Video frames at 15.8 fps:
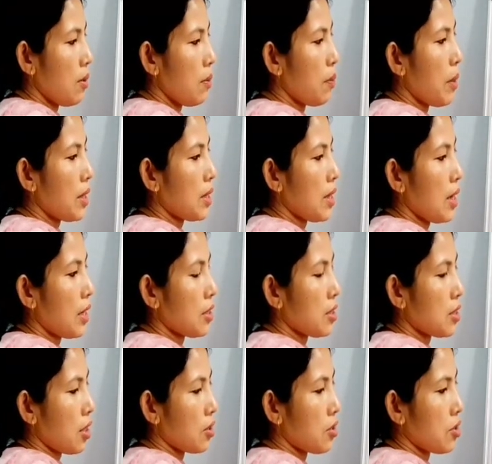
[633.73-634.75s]
bud-like
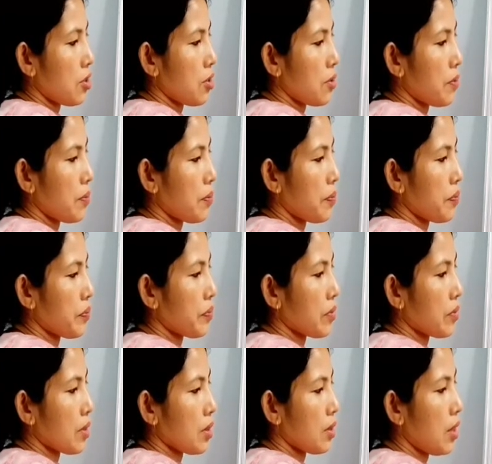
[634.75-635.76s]
structure,
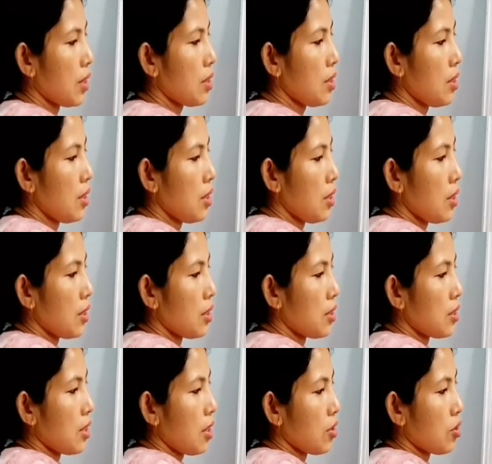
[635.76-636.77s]
right? It
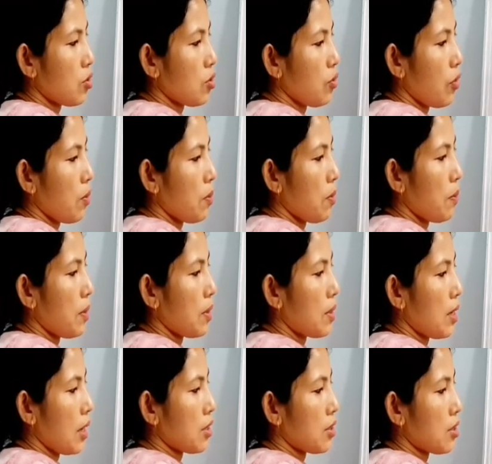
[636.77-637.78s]
starts to form a
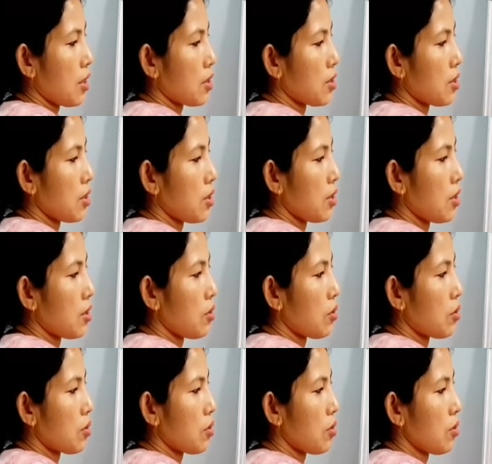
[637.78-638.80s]
bud-like structure here
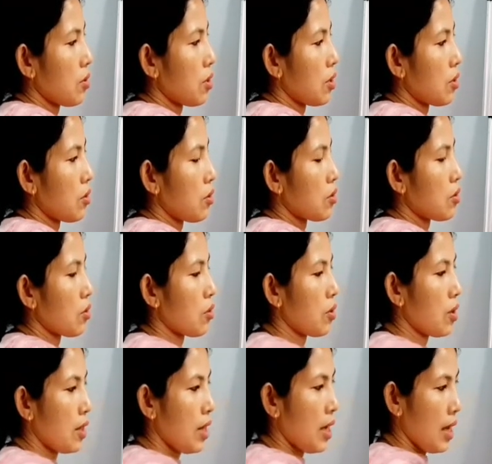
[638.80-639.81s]
also,
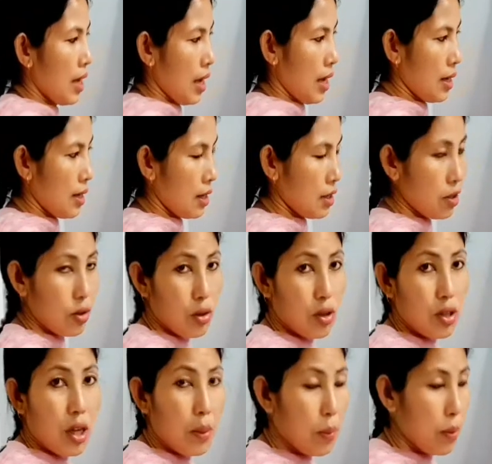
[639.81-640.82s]
and later on,
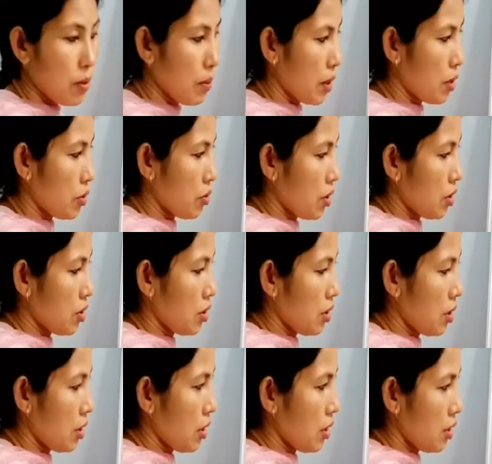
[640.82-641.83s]
upon
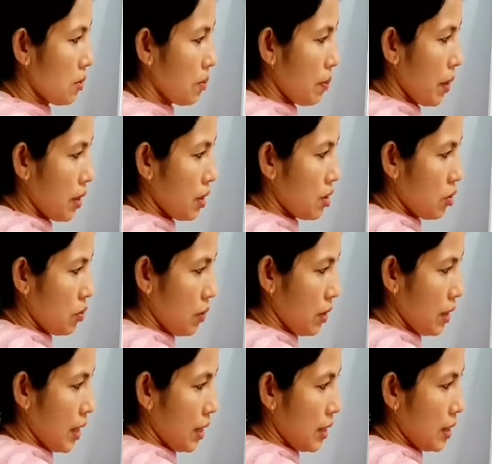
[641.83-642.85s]
maturation, these buds will
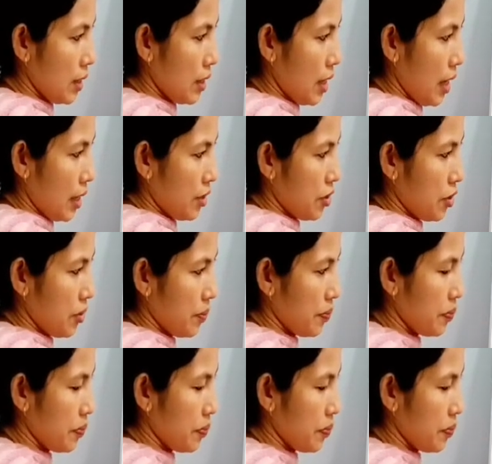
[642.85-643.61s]
get detached,